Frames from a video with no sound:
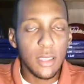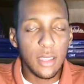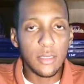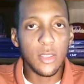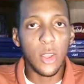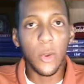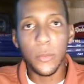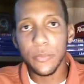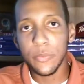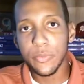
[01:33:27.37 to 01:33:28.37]
And
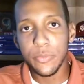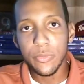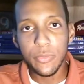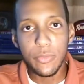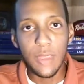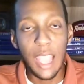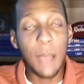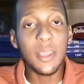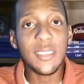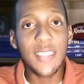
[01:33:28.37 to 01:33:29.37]
so
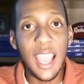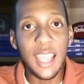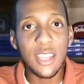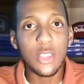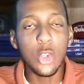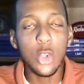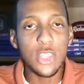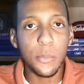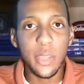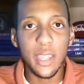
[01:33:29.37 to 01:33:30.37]
I'm excited. You
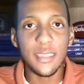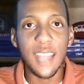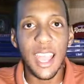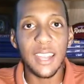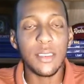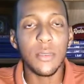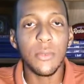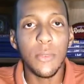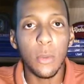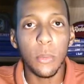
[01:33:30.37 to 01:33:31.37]
should be excited. The
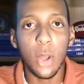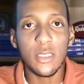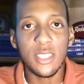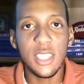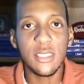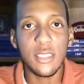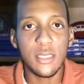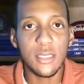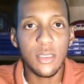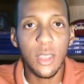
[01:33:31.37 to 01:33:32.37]
football
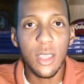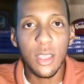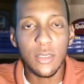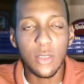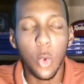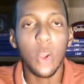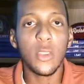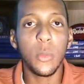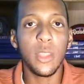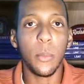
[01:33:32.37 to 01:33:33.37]
season is going
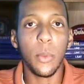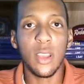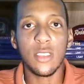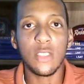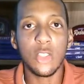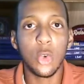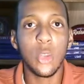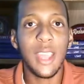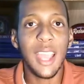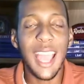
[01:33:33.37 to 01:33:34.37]
to be upon us
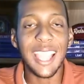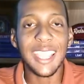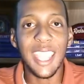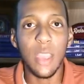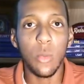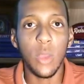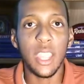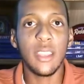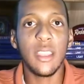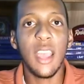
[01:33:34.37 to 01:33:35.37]
soon. I can't
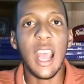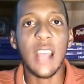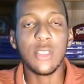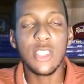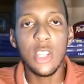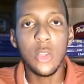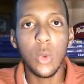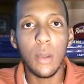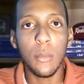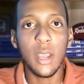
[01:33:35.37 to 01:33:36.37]
wait. I'll see
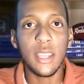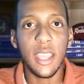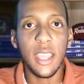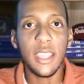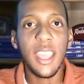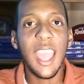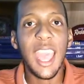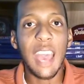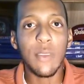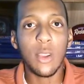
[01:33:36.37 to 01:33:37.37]
you on Monday.
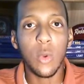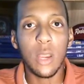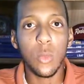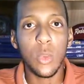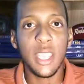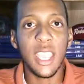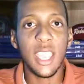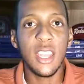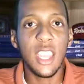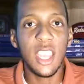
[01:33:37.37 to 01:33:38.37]
Have a great
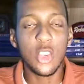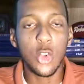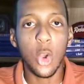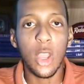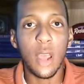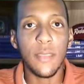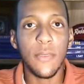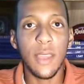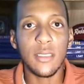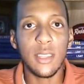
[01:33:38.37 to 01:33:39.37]
weekend. Enjoy all the
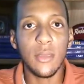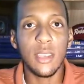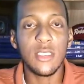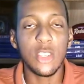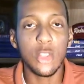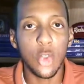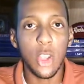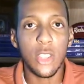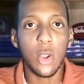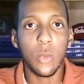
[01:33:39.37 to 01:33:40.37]
festivities.
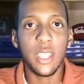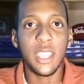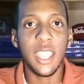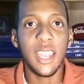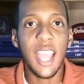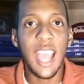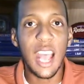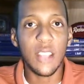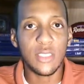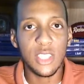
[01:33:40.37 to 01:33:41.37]
Enjoy your weekend.
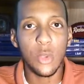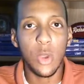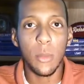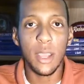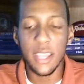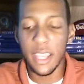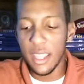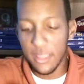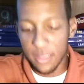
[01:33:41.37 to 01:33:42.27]
I'll see you on Monday.